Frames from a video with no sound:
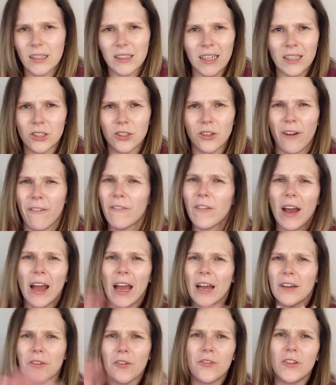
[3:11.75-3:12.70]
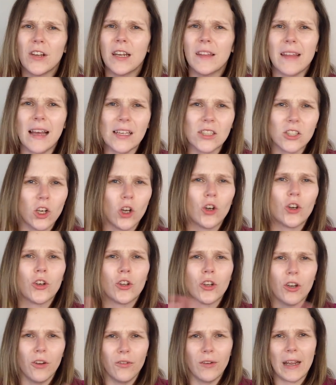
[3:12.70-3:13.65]
I have a feeling that's not going
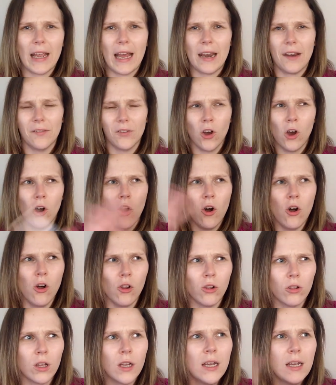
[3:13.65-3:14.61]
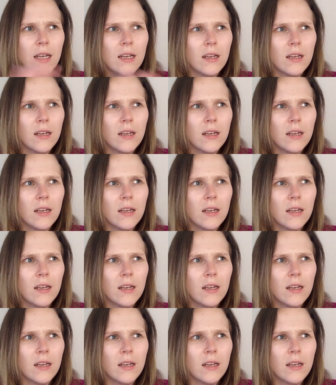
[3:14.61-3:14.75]
to cover kind of all